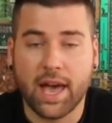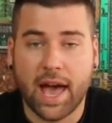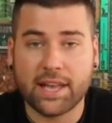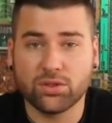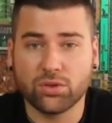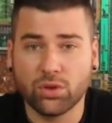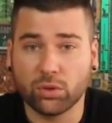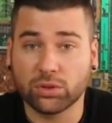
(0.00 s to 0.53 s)

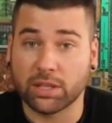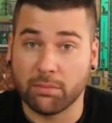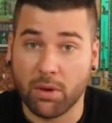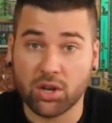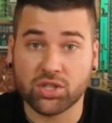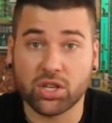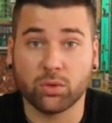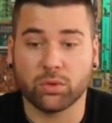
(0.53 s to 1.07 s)
As you know, the
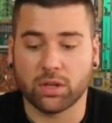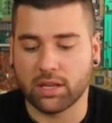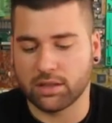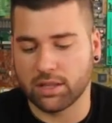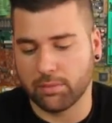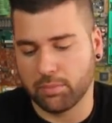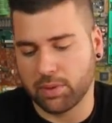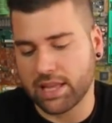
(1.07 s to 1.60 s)
module,
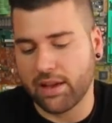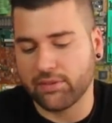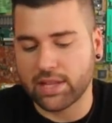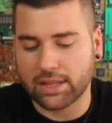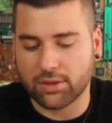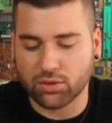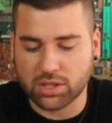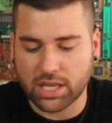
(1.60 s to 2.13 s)
the PDF
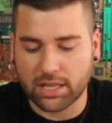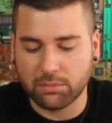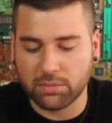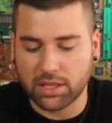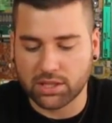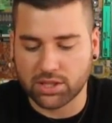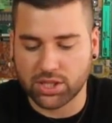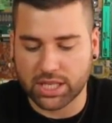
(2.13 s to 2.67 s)
that you send
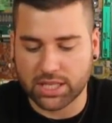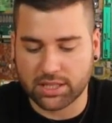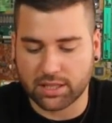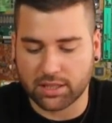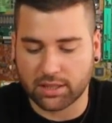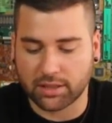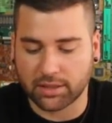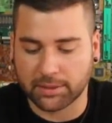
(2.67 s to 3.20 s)
me is just
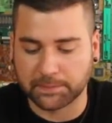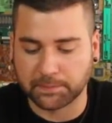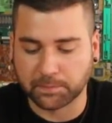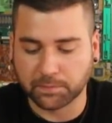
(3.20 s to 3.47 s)
a